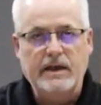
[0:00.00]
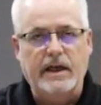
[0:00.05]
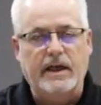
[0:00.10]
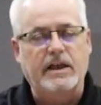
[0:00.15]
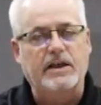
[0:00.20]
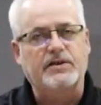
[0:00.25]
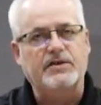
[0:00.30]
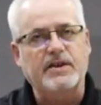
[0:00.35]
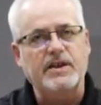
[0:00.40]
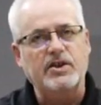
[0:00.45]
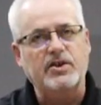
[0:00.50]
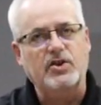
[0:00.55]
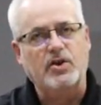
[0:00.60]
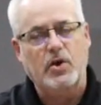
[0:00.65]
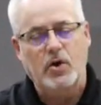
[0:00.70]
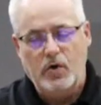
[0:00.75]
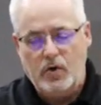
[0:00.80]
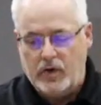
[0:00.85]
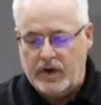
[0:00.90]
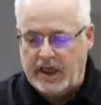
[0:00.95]
And it's these
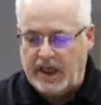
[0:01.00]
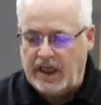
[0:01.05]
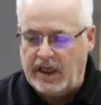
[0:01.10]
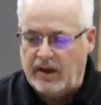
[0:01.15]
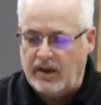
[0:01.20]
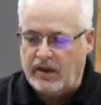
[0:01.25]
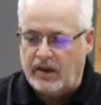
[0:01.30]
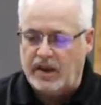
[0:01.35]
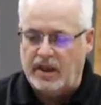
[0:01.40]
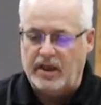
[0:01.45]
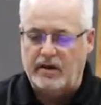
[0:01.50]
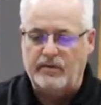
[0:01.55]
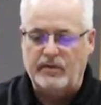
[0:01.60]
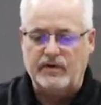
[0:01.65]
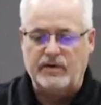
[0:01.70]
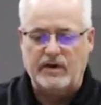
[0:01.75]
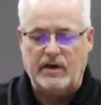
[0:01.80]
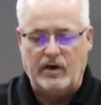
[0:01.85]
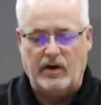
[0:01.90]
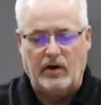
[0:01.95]
two key
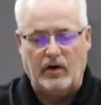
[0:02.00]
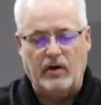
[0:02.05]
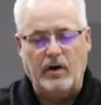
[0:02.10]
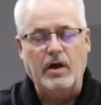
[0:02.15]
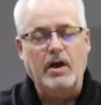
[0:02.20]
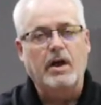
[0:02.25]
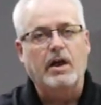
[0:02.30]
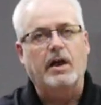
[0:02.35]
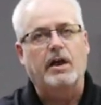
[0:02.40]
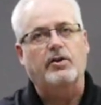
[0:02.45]
themes here